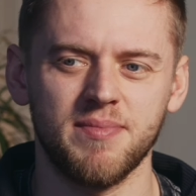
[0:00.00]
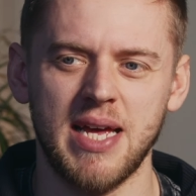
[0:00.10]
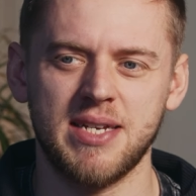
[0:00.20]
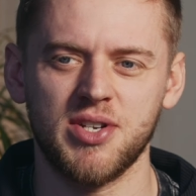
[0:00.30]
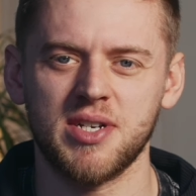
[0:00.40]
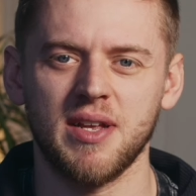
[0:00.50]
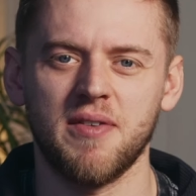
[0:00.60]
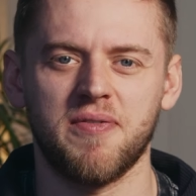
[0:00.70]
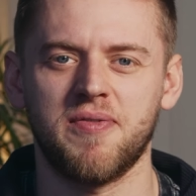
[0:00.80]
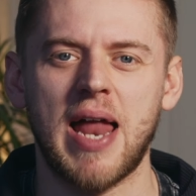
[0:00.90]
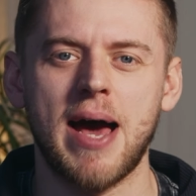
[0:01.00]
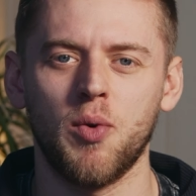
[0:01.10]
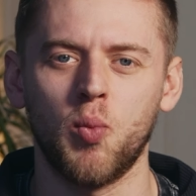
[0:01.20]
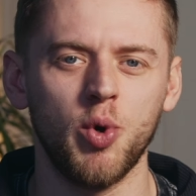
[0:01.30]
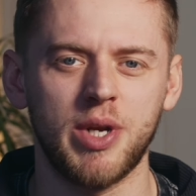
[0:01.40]
just a flat,
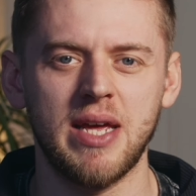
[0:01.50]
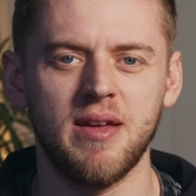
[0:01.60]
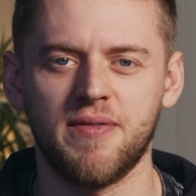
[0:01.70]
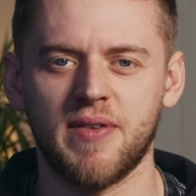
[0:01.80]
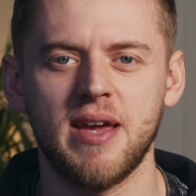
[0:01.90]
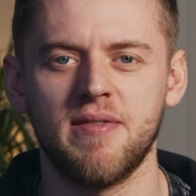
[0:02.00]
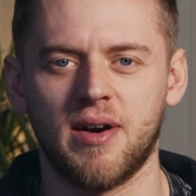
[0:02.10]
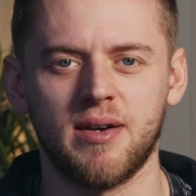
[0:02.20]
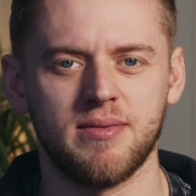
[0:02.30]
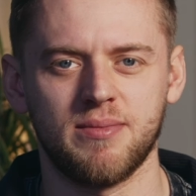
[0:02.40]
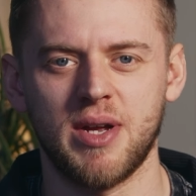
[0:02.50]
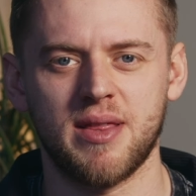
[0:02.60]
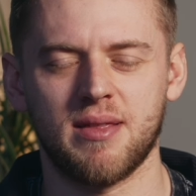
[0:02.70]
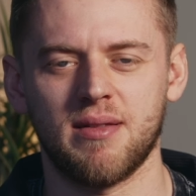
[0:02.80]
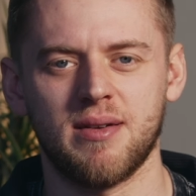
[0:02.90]
woody flavour with